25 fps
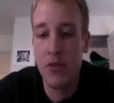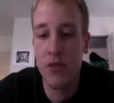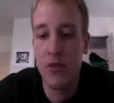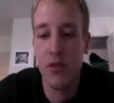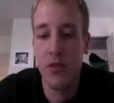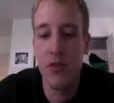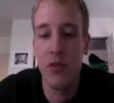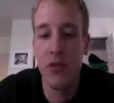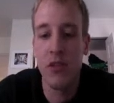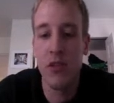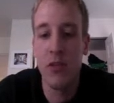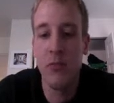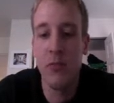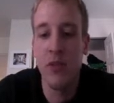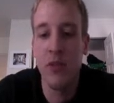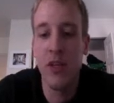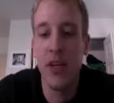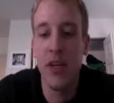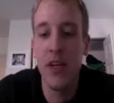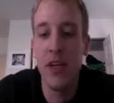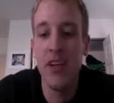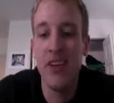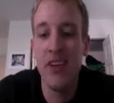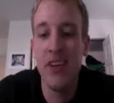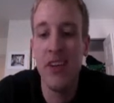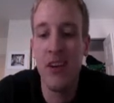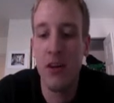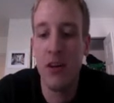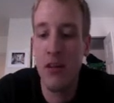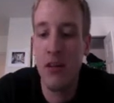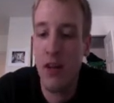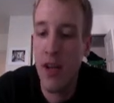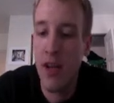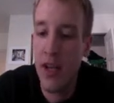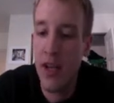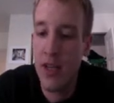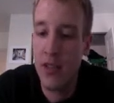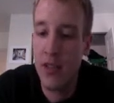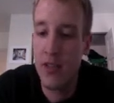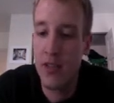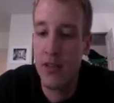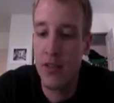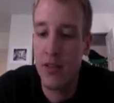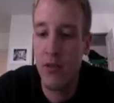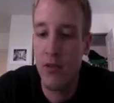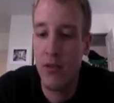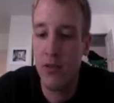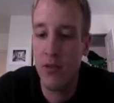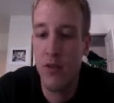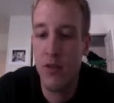So you're depleting your glycogen stores.